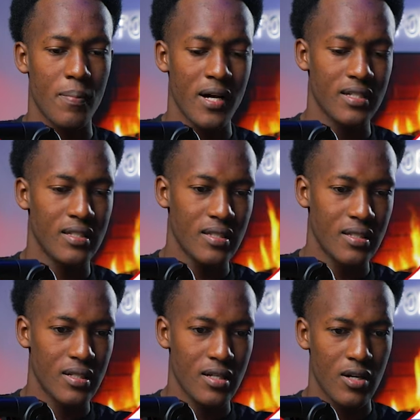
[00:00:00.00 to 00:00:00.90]
But
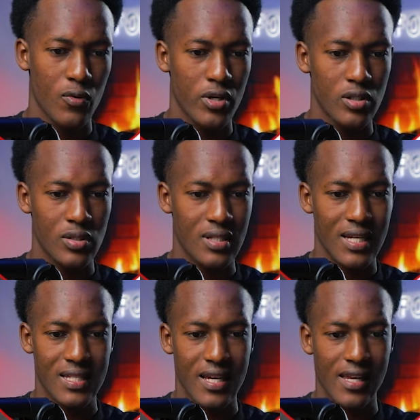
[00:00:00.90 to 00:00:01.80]
we need to
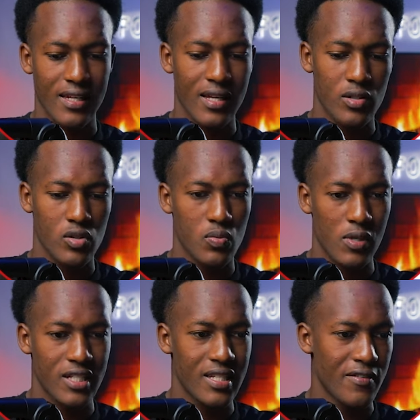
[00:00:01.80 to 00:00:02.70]
start scaling down to
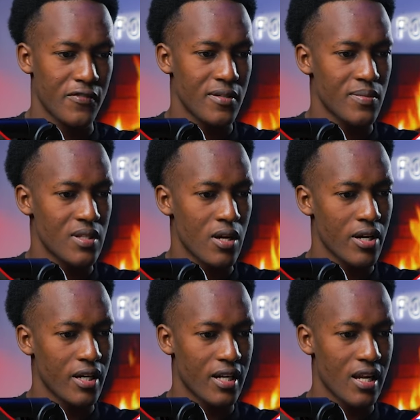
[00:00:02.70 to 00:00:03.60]
smaller time frames.
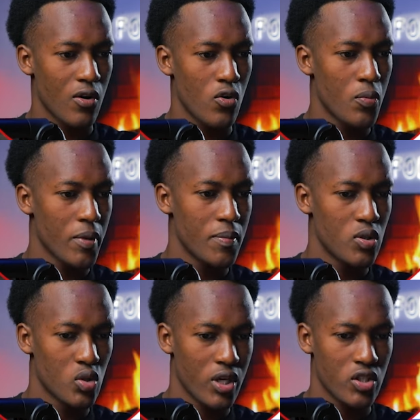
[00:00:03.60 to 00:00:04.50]
Can now go
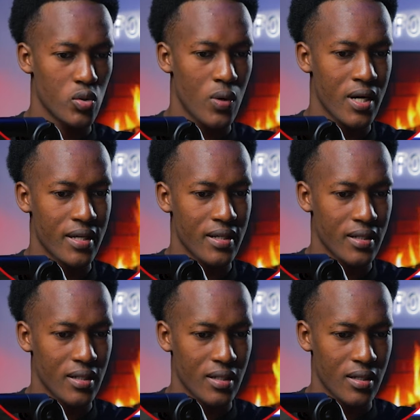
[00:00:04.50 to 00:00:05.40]
maybe to H1.
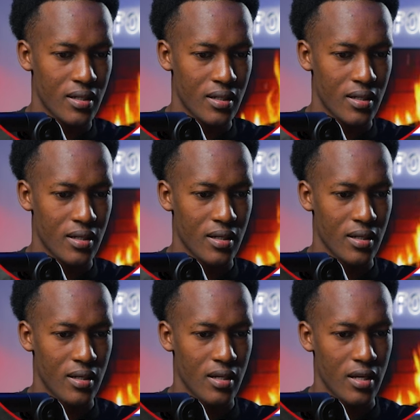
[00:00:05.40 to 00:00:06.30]

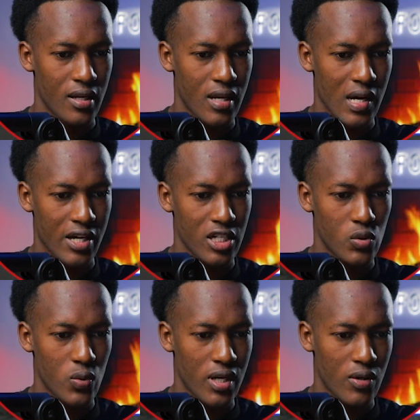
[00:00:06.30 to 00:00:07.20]
Now
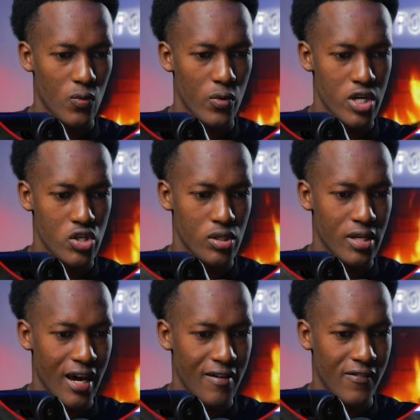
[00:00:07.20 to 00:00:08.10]
H1, we
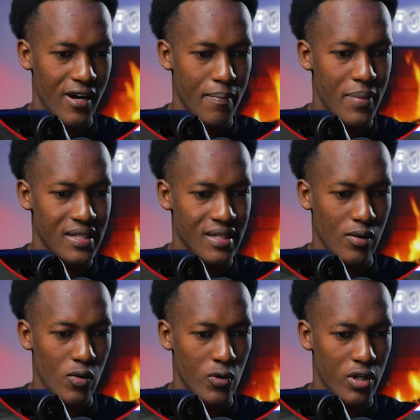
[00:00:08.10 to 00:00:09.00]
should have a better
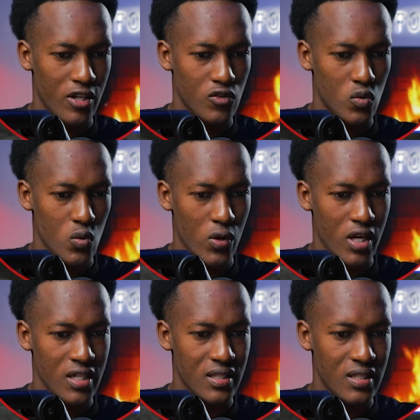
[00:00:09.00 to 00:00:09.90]
look into
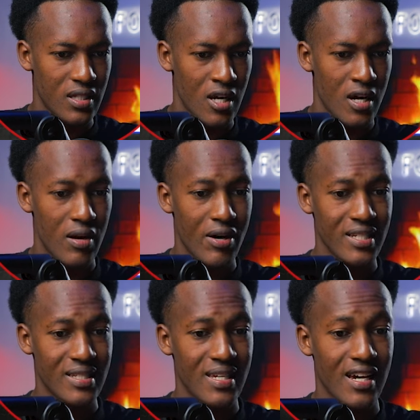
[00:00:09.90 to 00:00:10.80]
it. Now
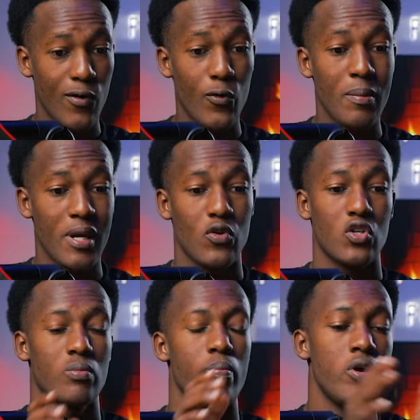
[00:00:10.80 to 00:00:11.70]
right here, we may
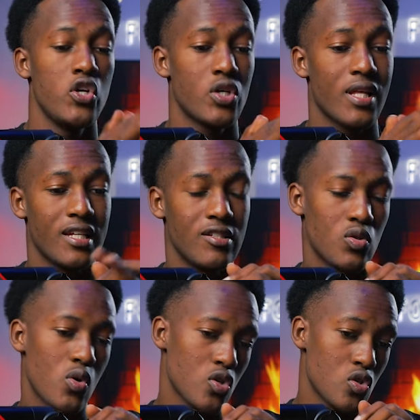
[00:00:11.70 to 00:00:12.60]
not be sure that
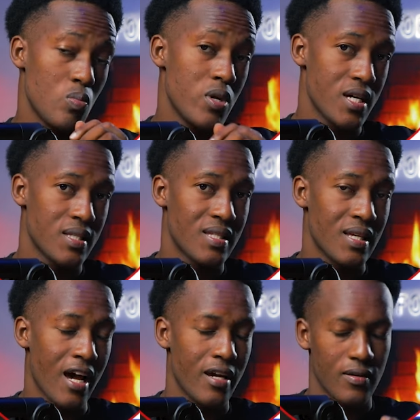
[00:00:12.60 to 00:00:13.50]
it's going to be
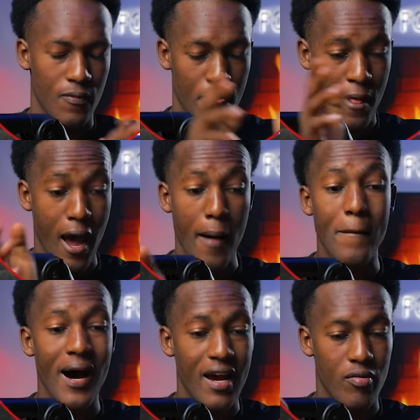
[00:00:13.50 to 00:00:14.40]
a
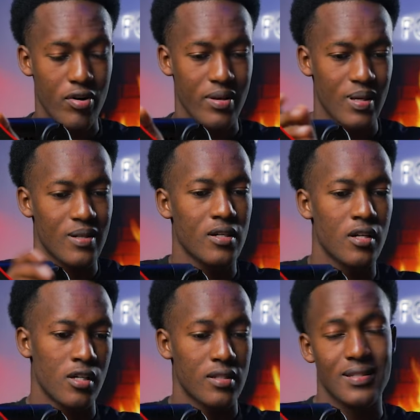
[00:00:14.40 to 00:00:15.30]
buy rather,
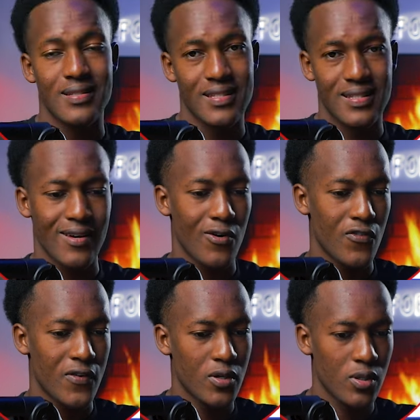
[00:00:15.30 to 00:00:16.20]
since it's the
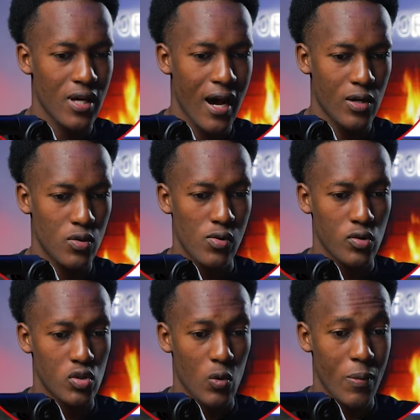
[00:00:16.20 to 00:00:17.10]
overall
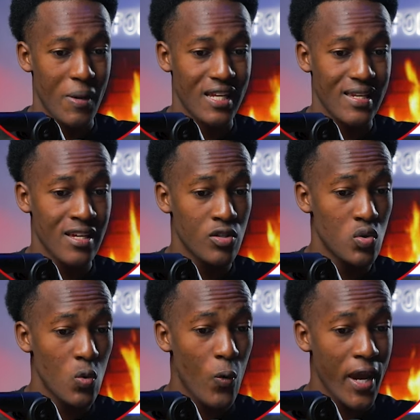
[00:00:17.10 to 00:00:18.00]
outlook. So we might need
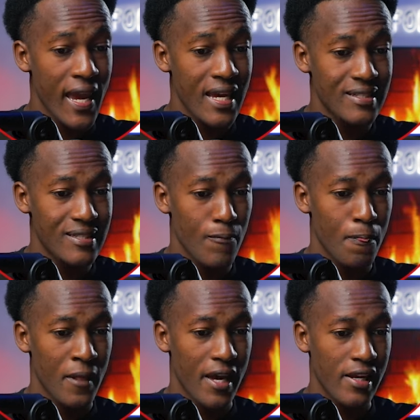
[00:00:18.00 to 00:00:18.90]
to wait
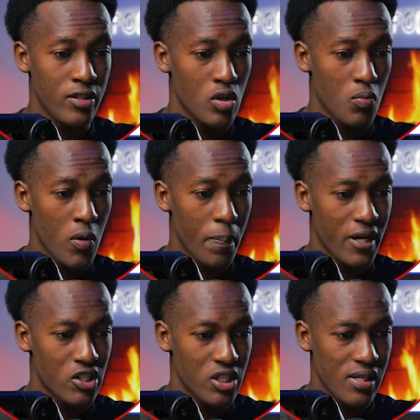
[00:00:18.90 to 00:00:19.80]
a little more
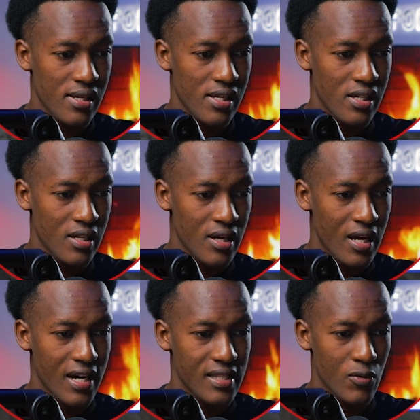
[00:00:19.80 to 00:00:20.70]
patiently.
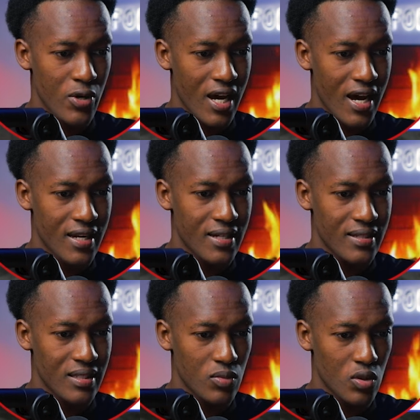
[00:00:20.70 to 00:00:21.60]
I see we had
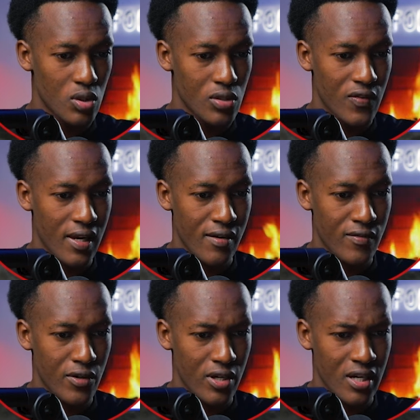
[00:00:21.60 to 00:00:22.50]
some sort of a
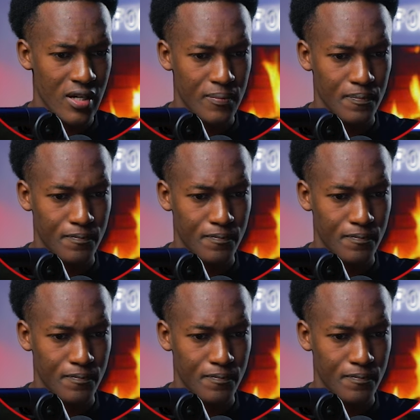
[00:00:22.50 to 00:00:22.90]
level here.